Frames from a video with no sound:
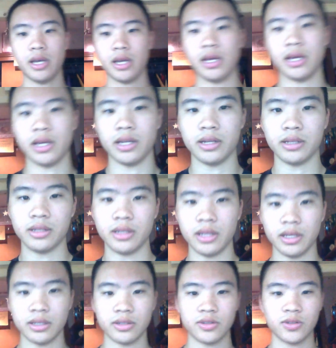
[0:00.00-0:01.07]
And
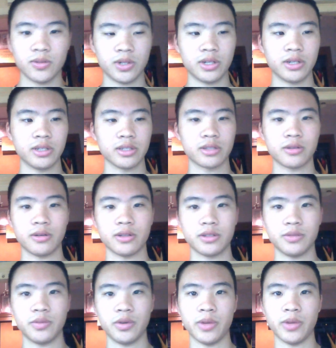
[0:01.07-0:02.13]
this one is going
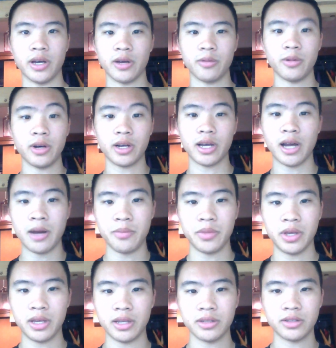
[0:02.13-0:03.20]
to be my what got
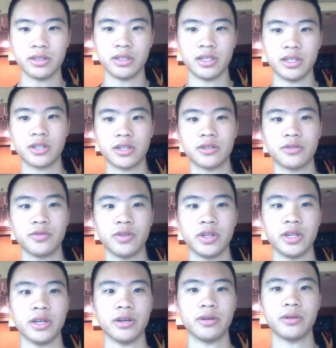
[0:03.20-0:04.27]
me into sneakers
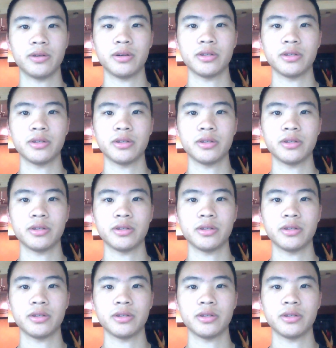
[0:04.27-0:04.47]
video.